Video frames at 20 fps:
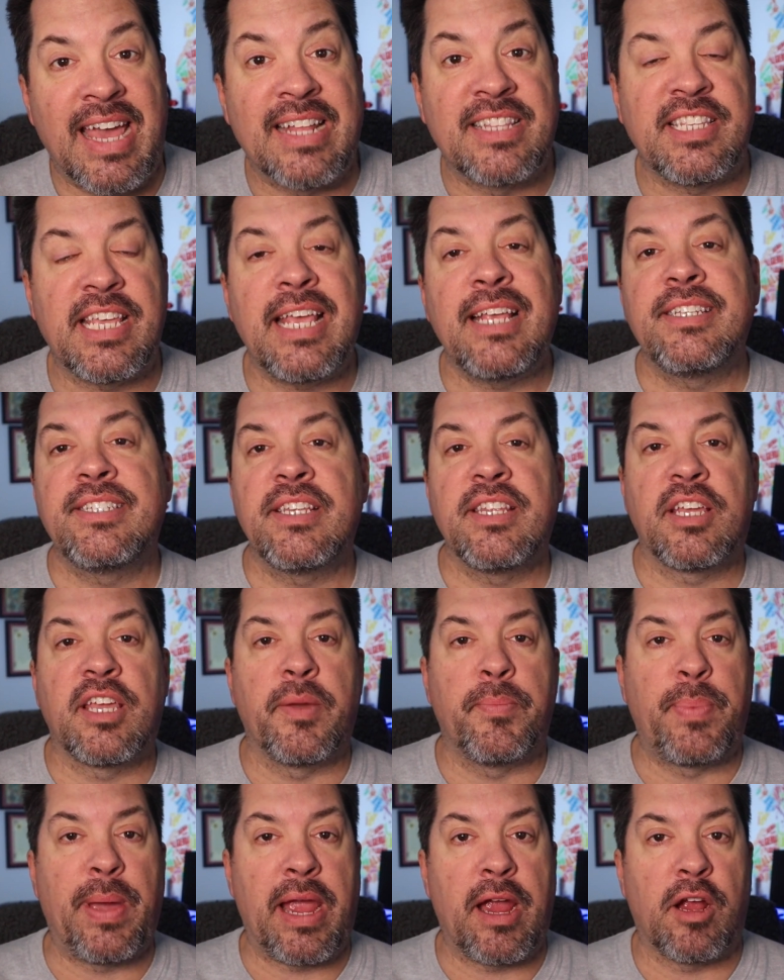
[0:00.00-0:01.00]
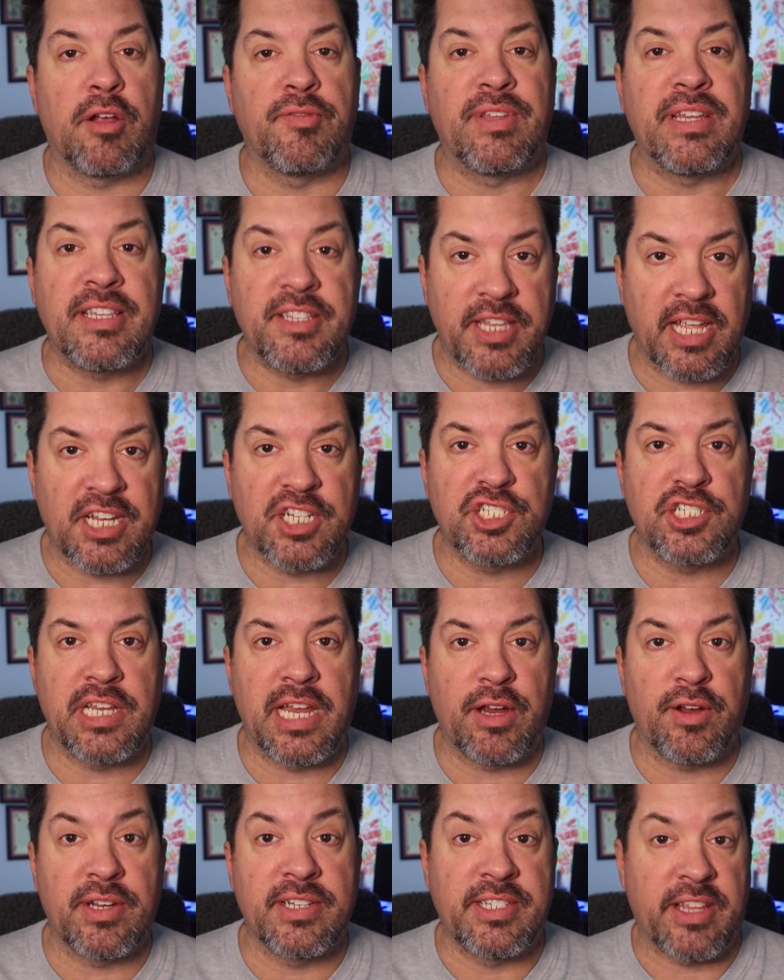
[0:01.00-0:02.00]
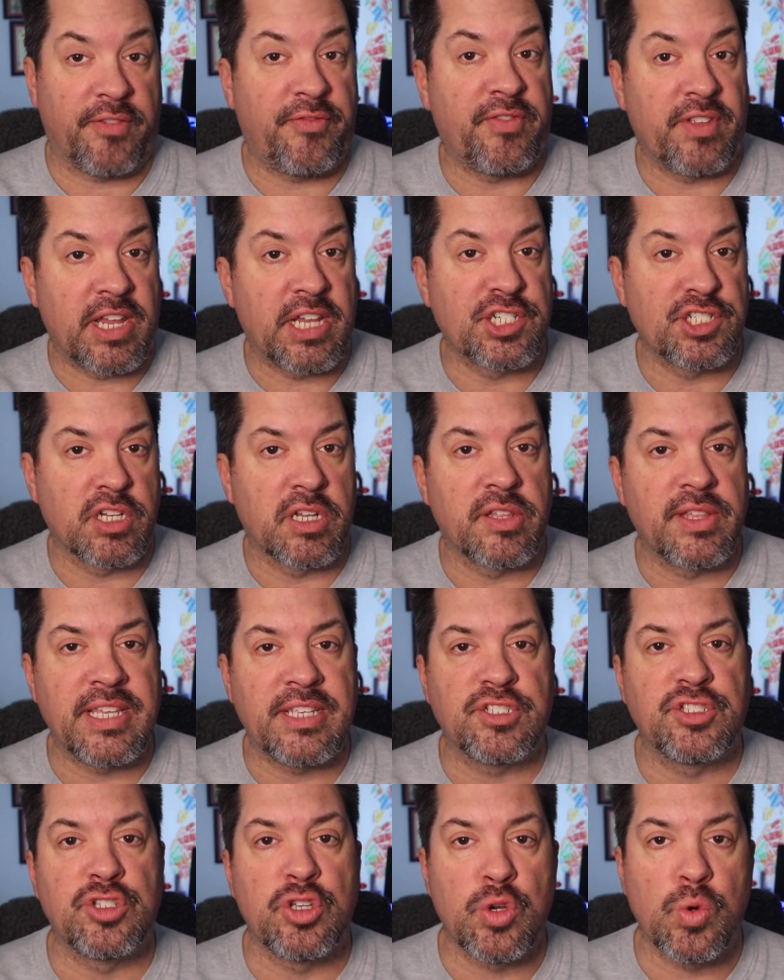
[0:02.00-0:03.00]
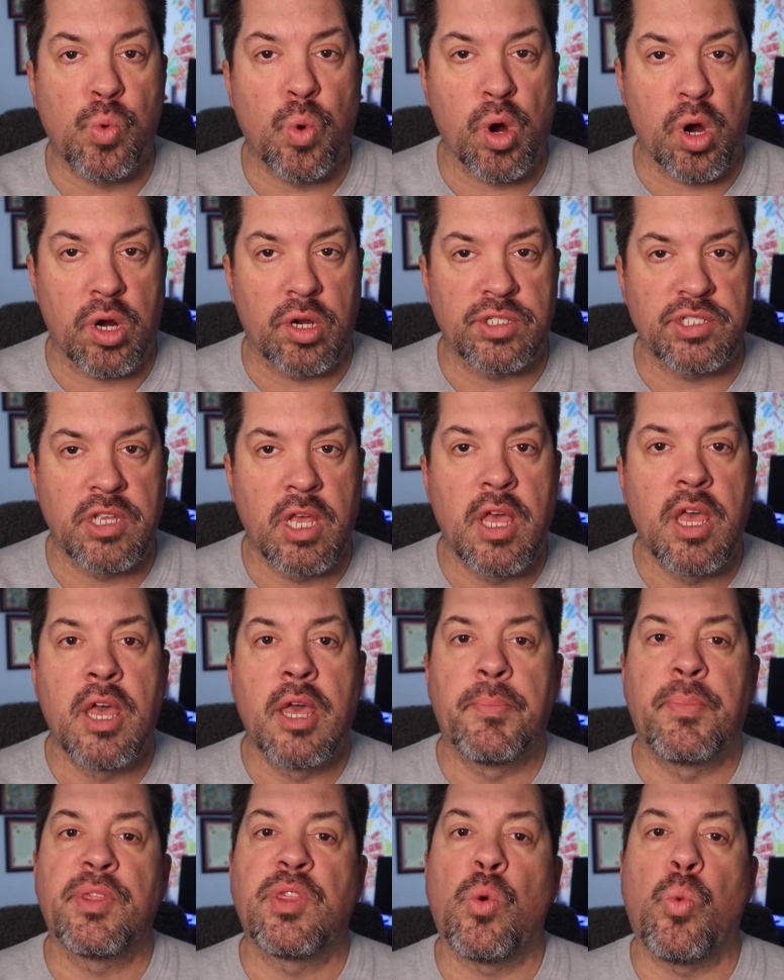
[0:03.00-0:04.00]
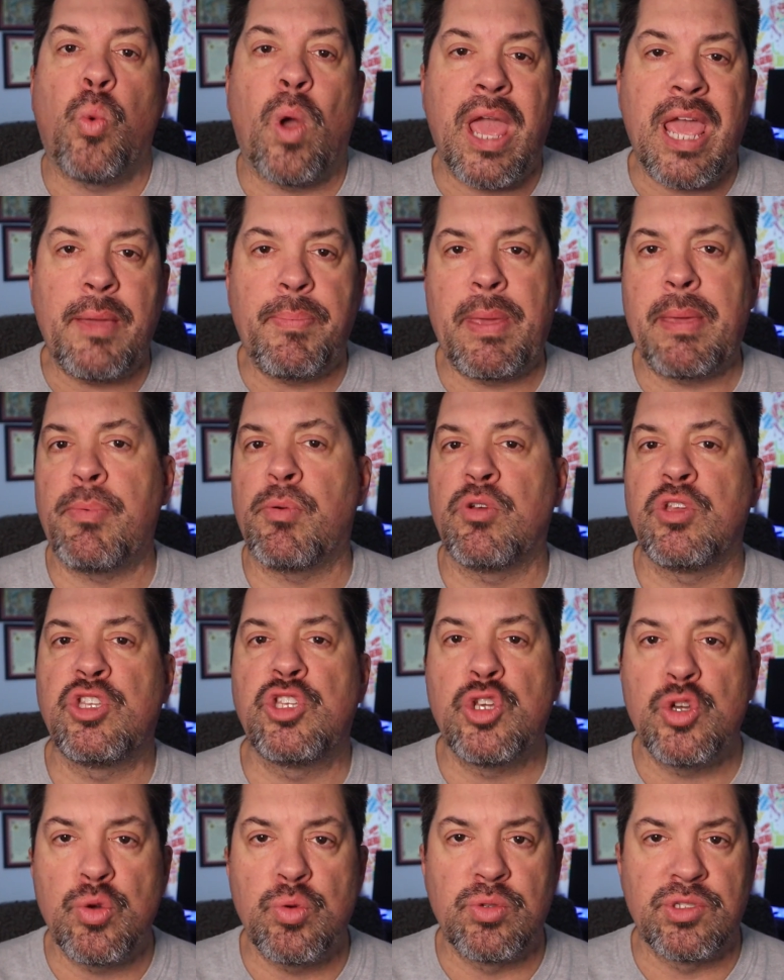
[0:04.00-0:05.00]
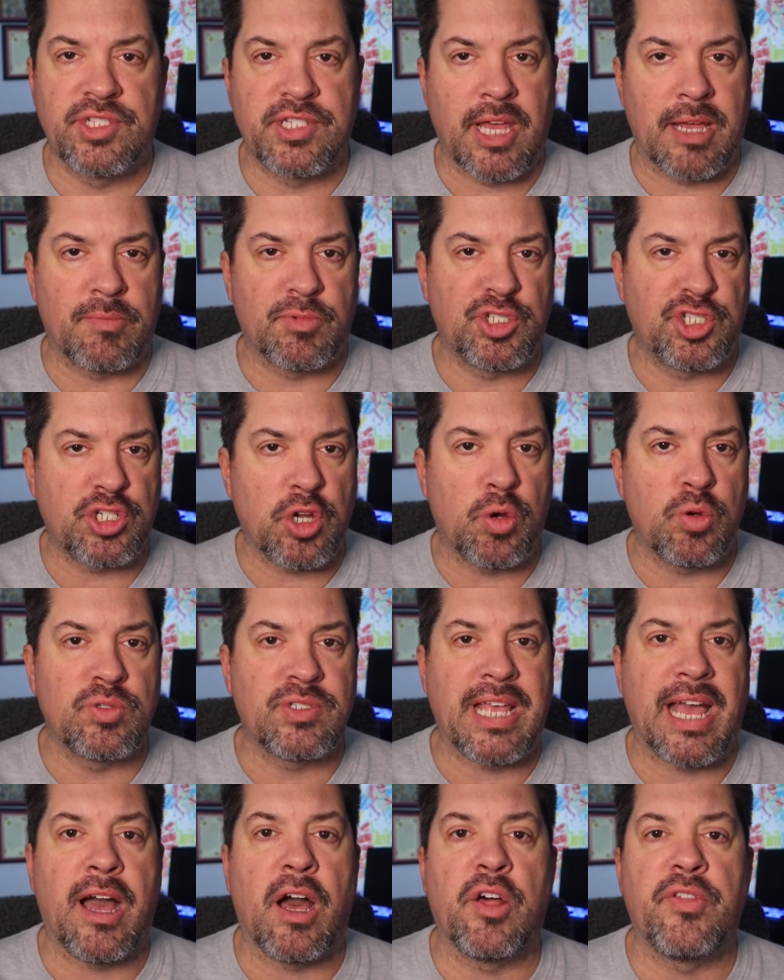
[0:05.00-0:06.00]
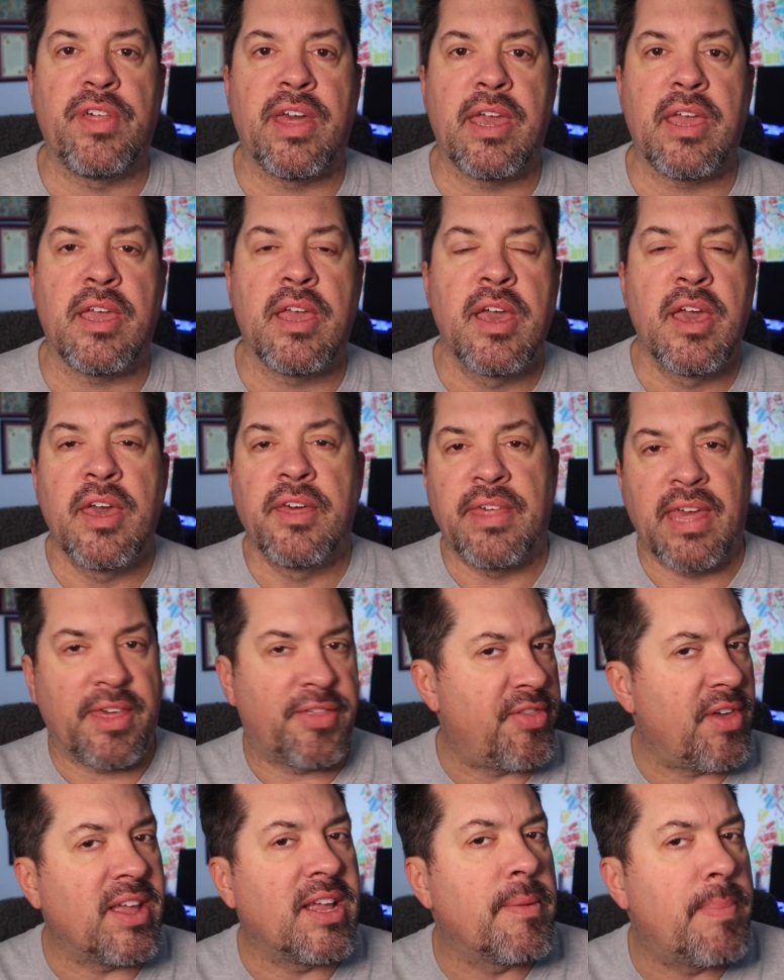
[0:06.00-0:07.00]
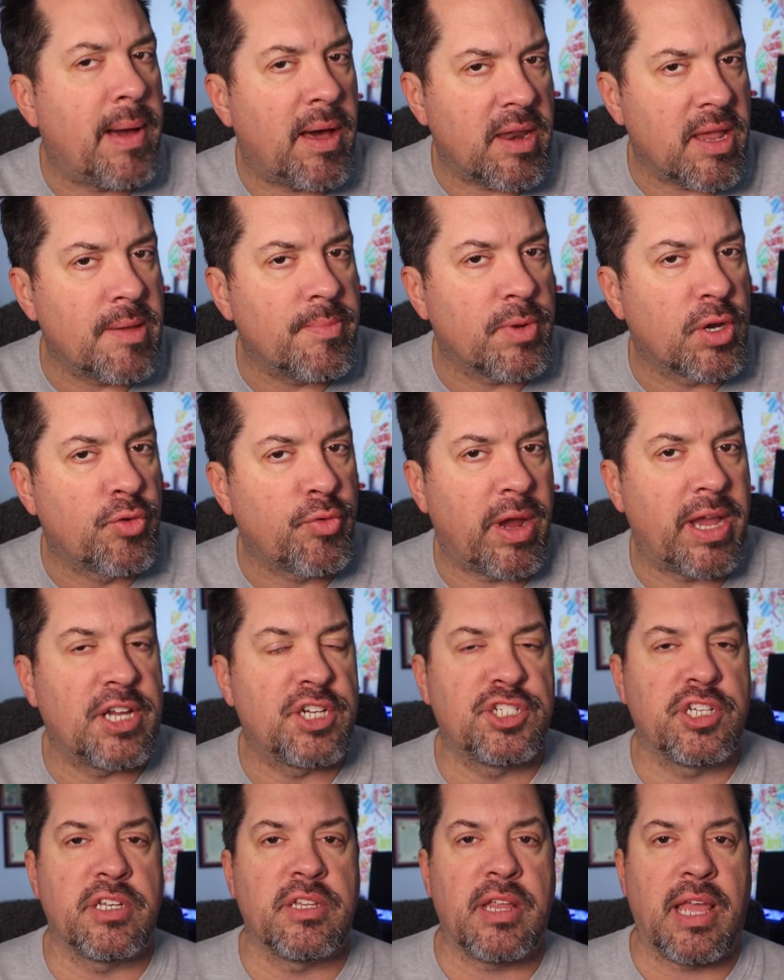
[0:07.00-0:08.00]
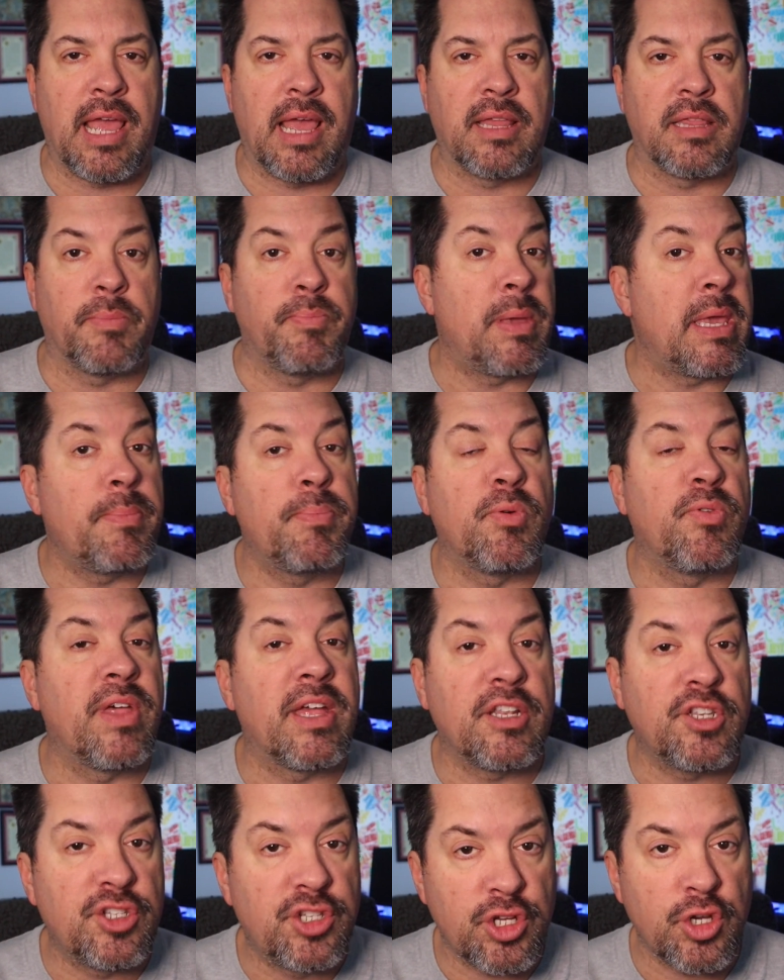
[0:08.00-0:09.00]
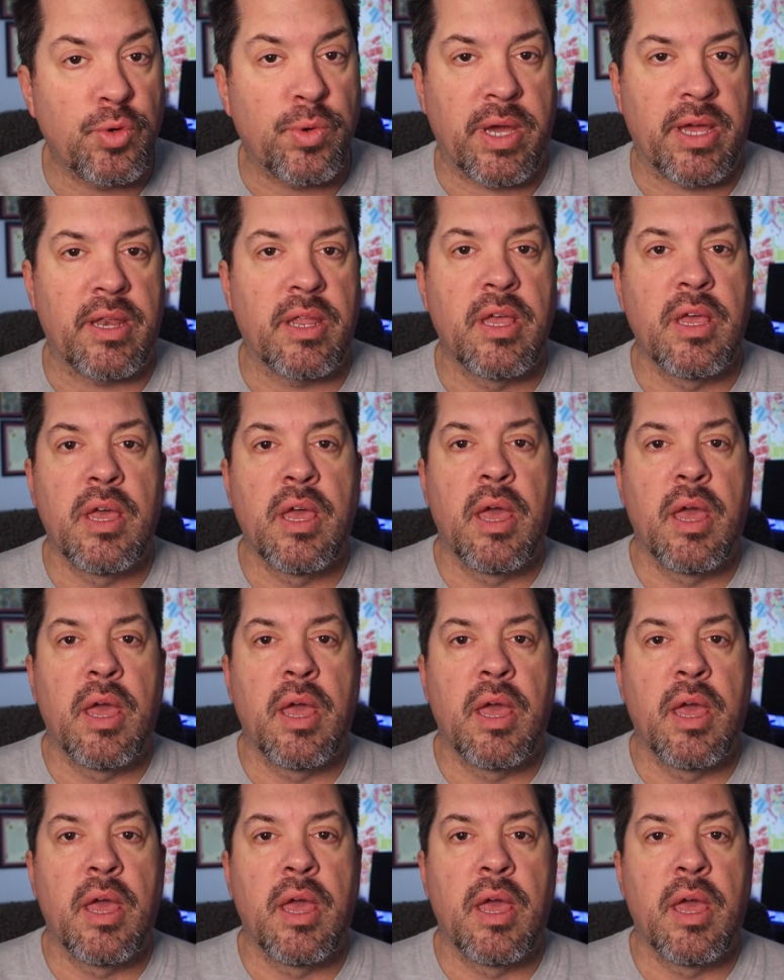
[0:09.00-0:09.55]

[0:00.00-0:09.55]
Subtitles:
It's easy to compare the dictionary definition of these two words, but the way people use them shows how they think about immigration and the people that do it.